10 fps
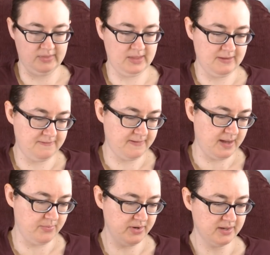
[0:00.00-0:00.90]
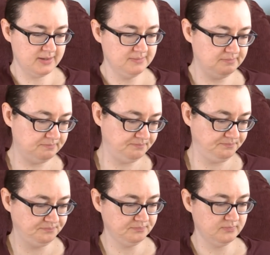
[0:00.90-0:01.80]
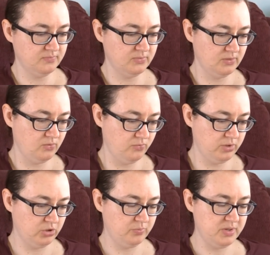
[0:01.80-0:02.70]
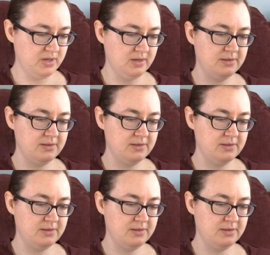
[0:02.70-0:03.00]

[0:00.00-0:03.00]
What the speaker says: The fabric will be